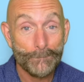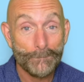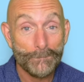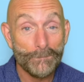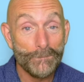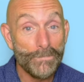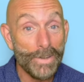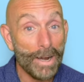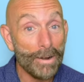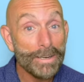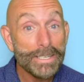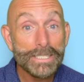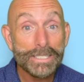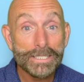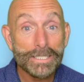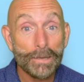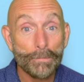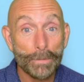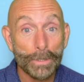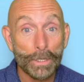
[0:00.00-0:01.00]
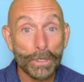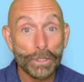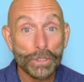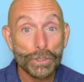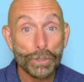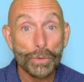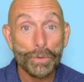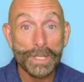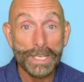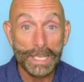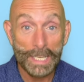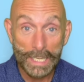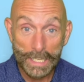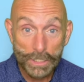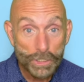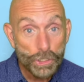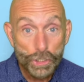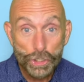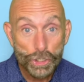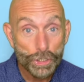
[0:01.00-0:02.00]
very similar to the
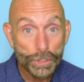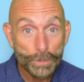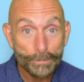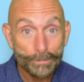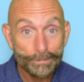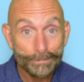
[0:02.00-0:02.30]
inch,